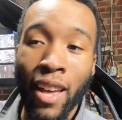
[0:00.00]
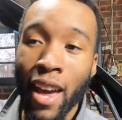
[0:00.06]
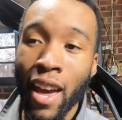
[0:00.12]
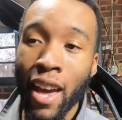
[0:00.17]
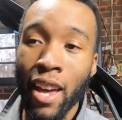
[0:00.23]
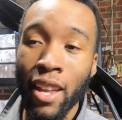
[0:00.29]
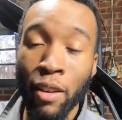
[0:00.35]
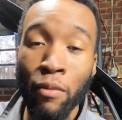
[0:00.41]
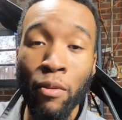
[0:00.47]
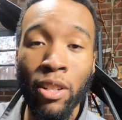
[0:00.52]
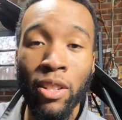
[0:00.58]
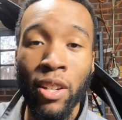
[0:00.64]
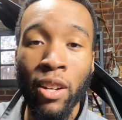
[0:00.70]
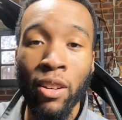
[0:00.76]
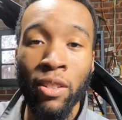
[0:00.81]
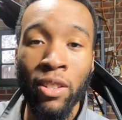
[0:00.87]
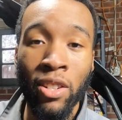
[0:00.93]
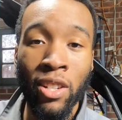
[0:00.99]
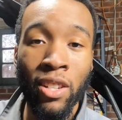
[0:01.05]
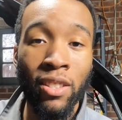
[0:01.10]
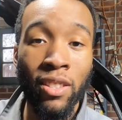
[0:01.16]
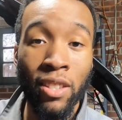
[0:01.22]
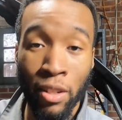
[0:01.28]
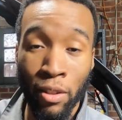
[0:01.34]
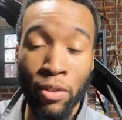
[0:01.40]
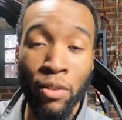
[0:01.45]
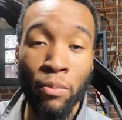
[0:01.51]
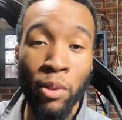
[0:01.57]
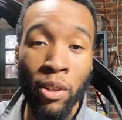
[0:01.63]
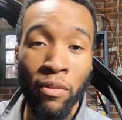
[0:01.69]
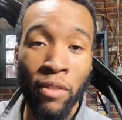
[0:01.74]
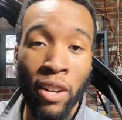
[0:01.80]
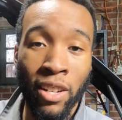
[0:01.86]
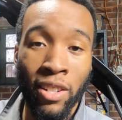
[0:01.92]
and he wants to go to Sheetz and do some
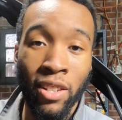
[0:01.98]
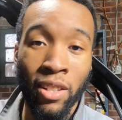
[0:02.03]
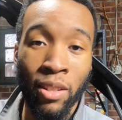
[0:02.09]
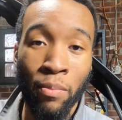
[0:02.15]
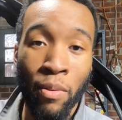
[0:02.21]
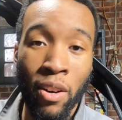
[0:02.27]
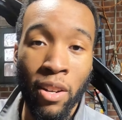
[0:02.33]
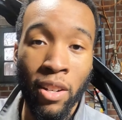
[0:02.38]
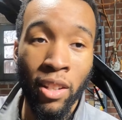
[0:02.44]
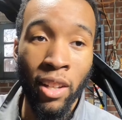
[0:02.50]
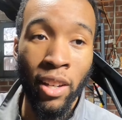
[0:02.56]
hood rat shit in the parking